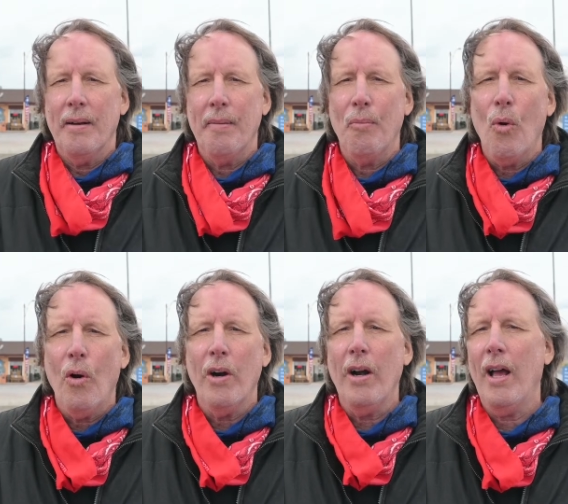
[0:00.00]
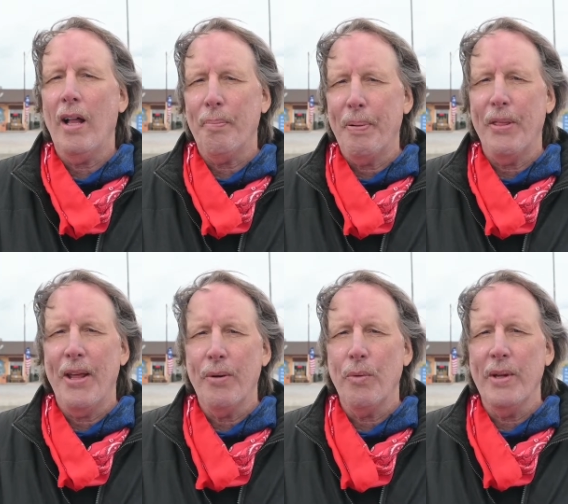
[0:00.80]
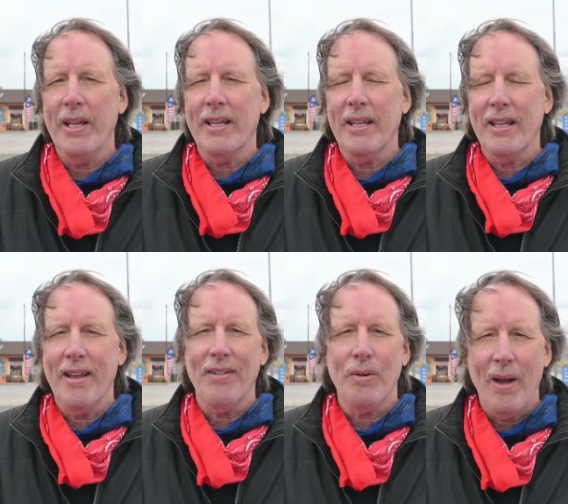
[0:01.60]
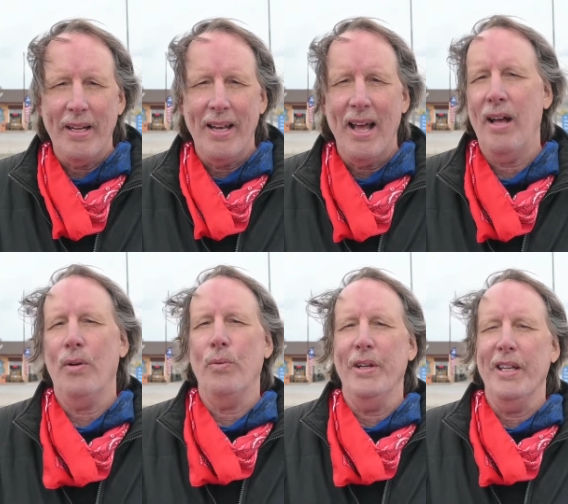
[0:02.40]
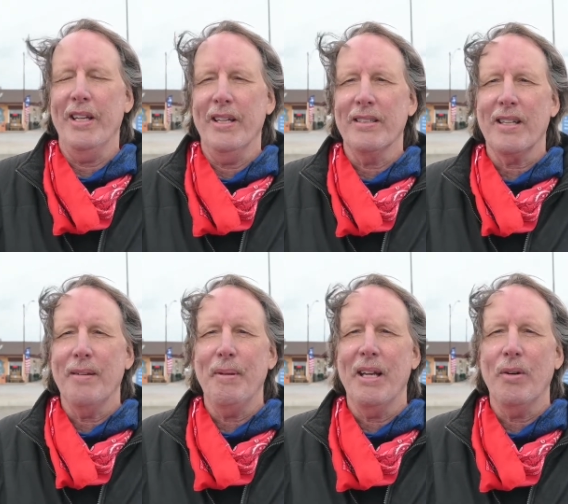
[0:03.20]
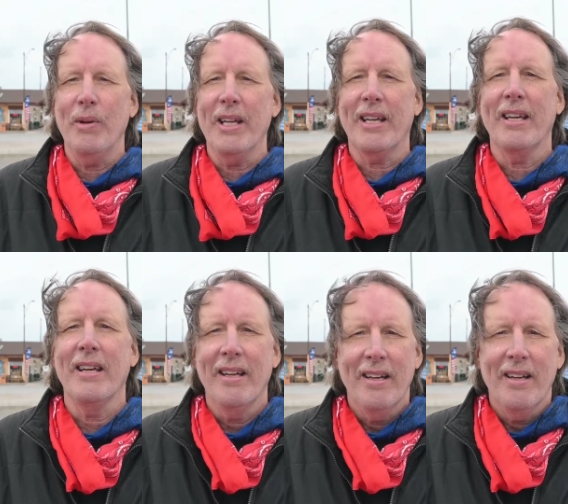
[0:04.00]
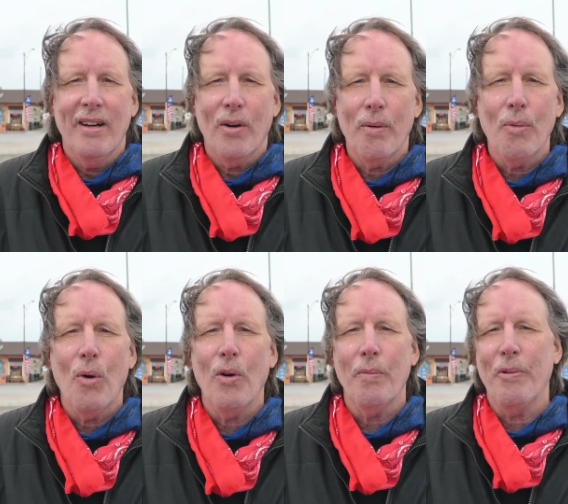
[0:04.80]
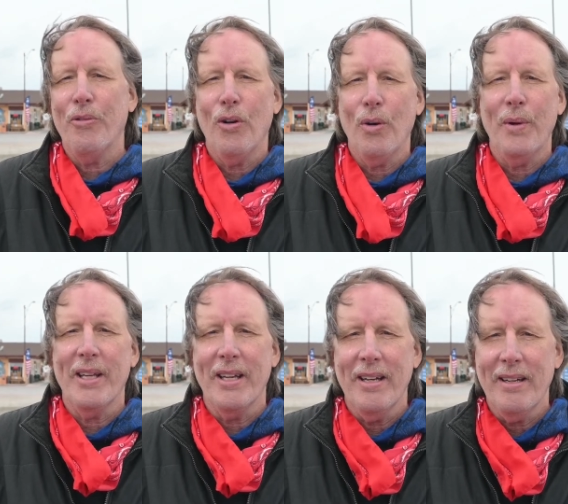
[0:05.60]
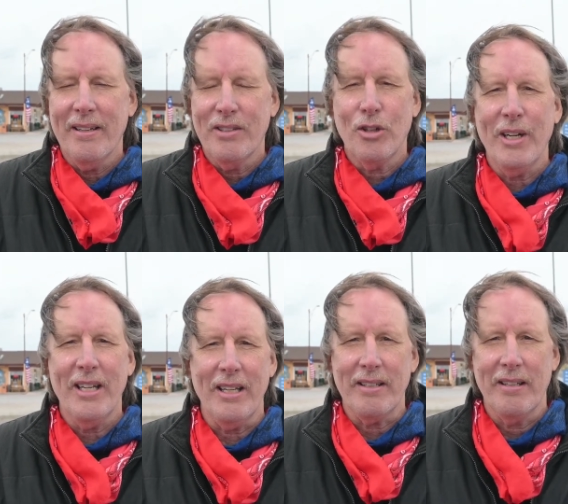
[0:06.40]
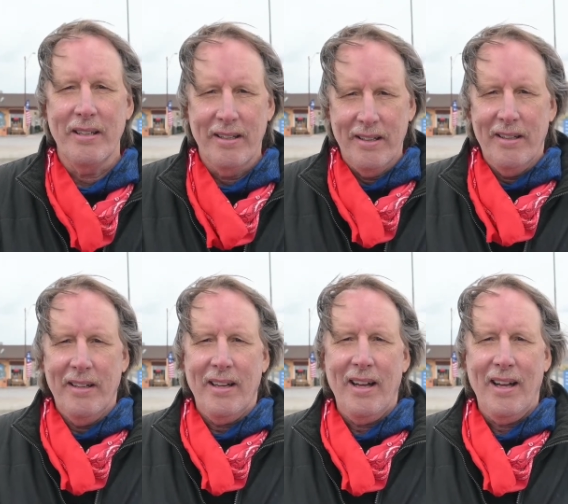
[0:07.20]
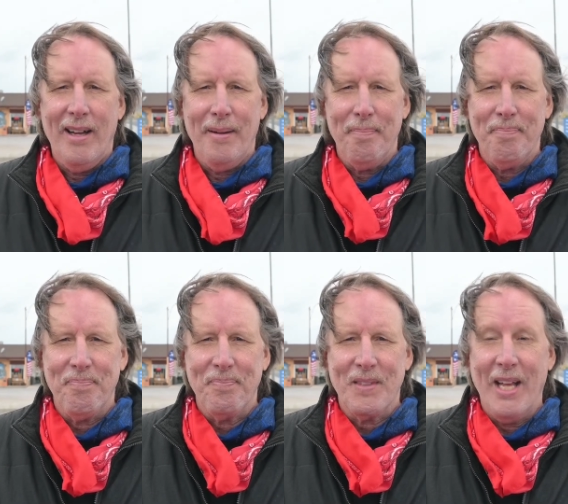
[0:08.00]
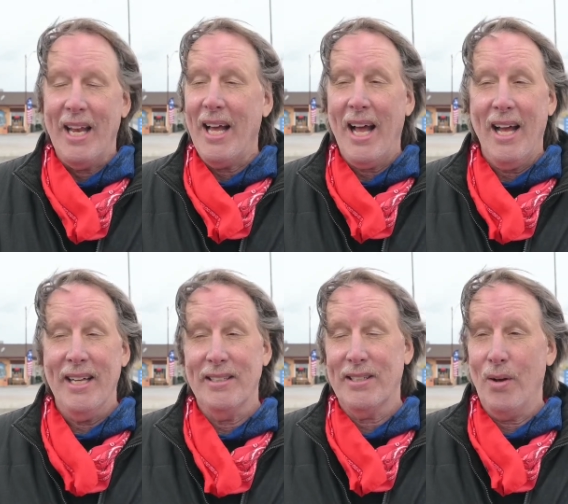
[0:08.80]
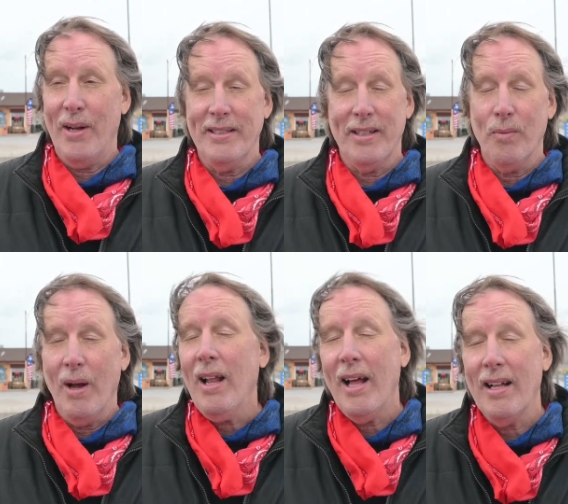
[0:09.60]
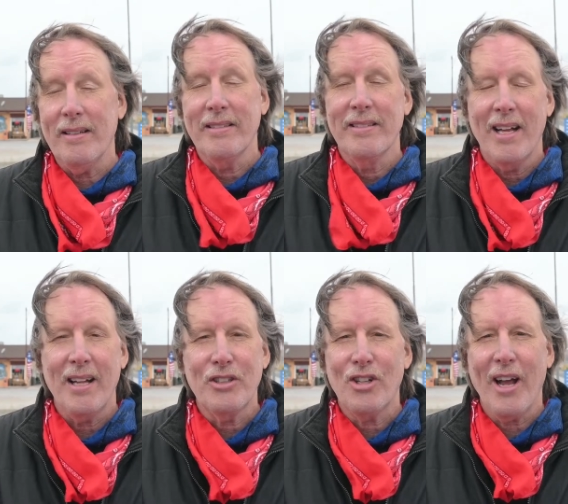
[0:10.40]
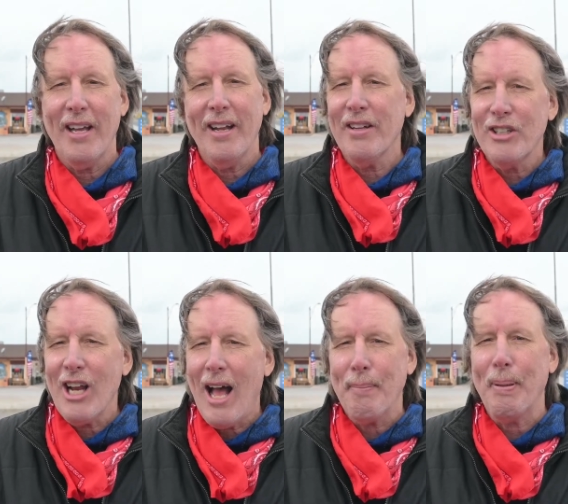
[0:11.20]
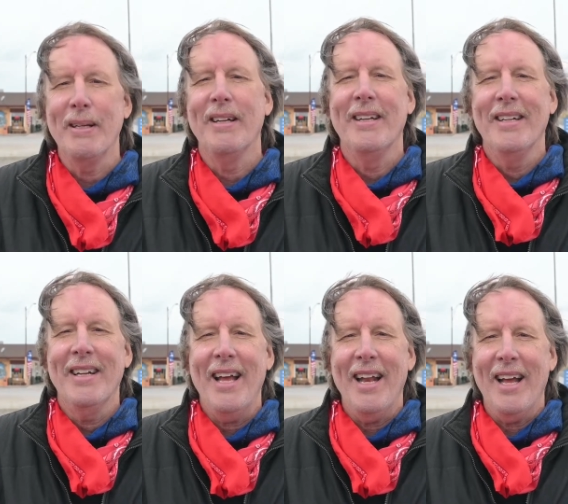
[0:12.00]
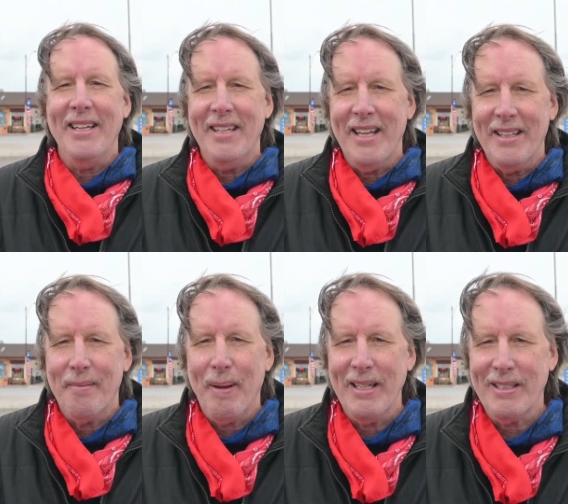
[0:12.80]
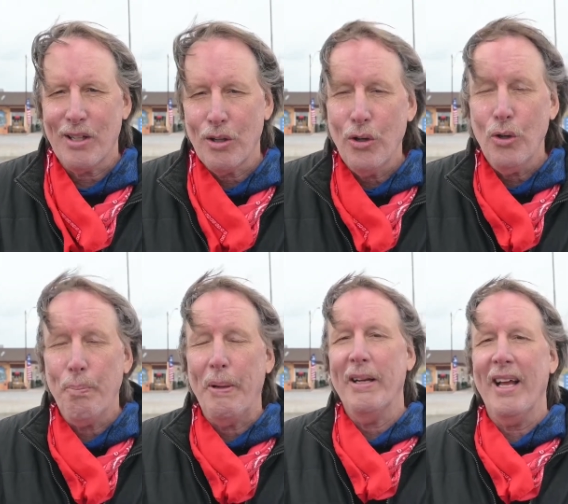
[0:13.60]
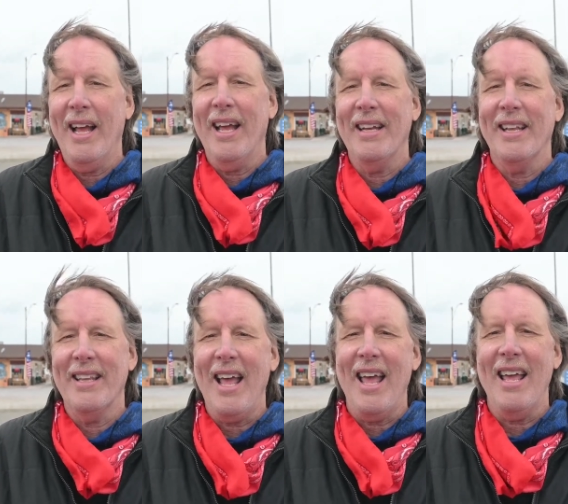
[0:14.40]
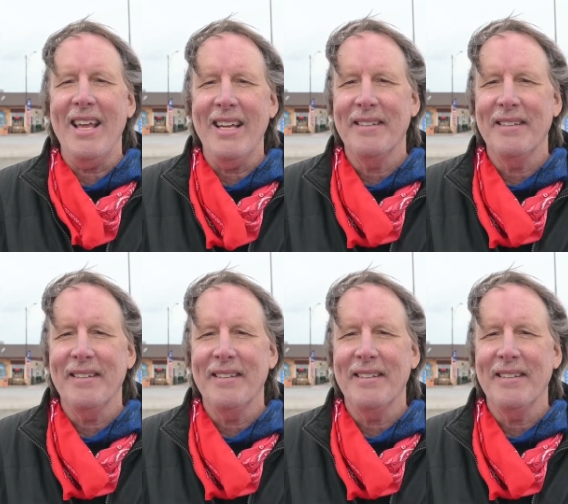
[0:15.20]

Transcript: uh, more help than we can give it right now. We It's going to be a week or more before we can treat it. Um, and I, so I said, well, I'll, I'll try another shop. And I did, the Bicycle Coop. And they,